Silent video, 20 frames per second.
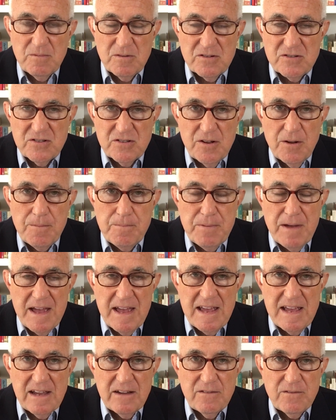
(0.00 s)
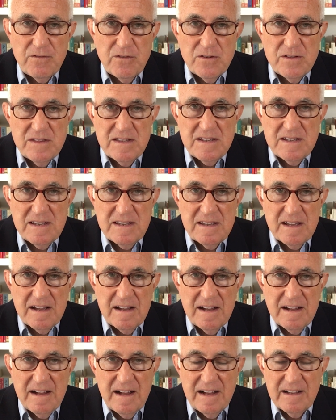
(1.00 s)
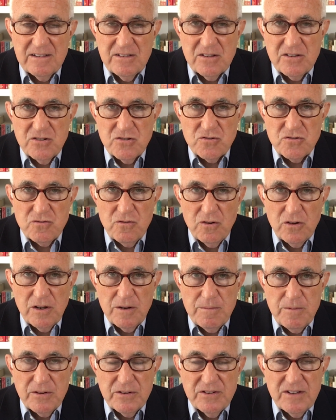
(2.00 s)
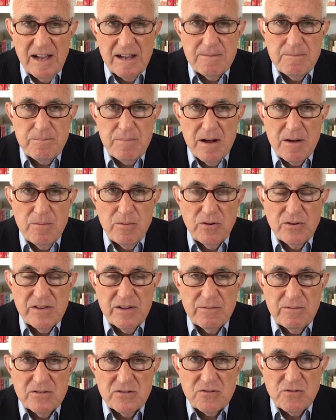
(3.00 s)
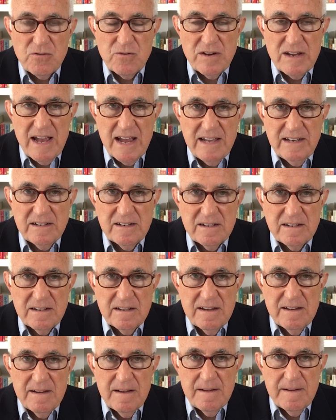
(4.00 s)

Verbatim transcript: we're still paying for the uncontrollable debt bubble that was created,